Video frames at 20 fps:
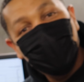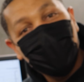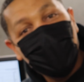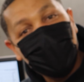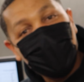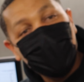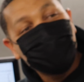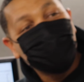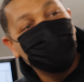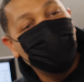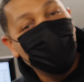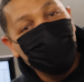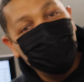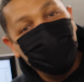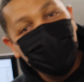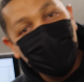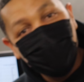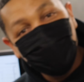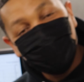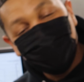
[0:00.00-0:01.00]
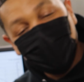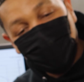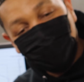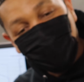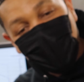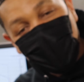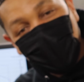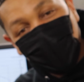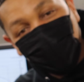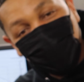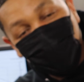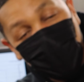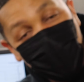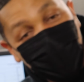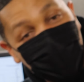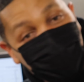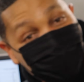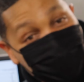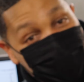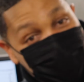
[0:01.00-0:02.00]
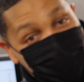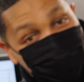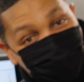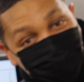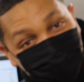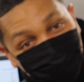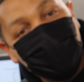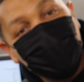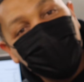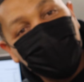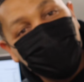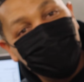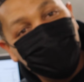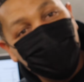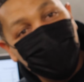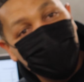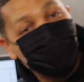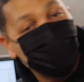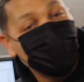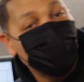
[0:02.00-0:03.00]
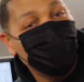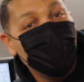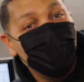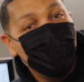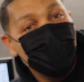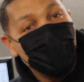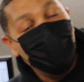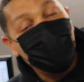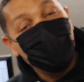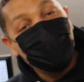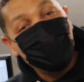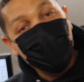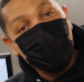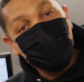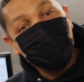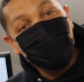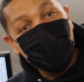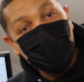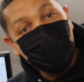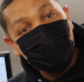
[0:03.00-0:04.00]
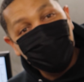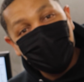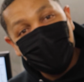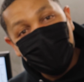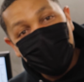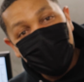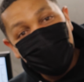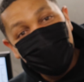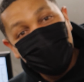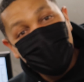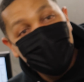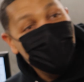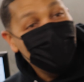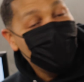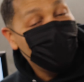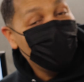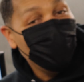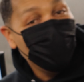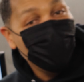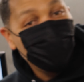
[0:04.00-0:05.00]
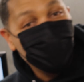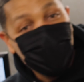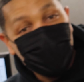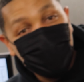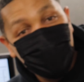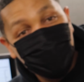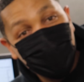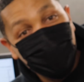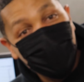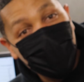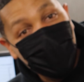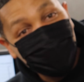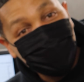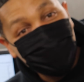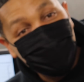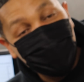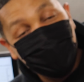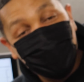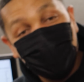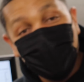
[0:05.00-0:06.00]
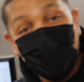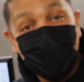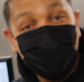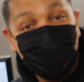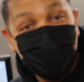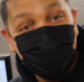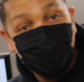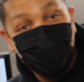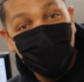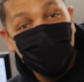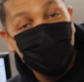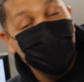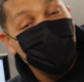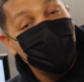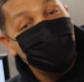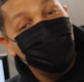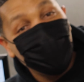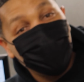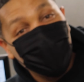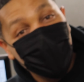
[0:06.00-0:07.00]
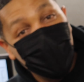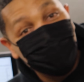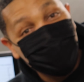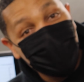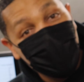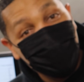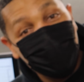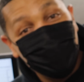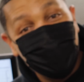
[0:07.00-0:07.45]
I got some more videos that I'm making while I'm here, so be looking for them. So I want to thank Bob again, and I want to thank you for watching. If you like this video, give it a thumbs up.